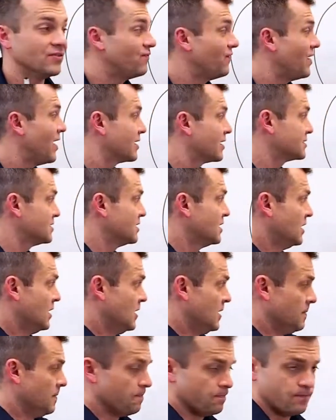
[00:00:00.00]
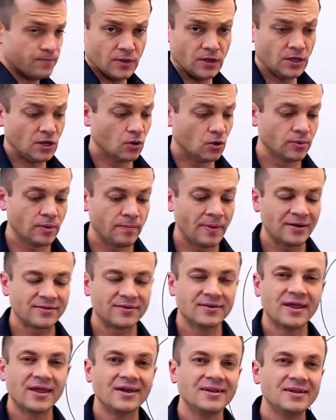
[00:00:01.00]
In fact,
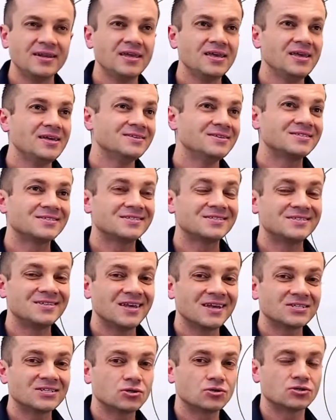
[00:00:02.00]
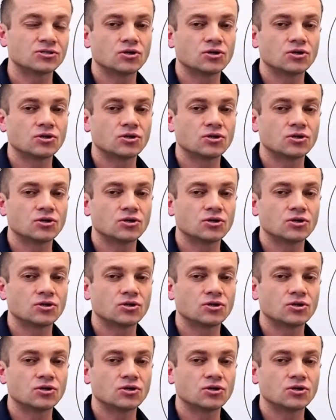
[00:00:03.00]
about 96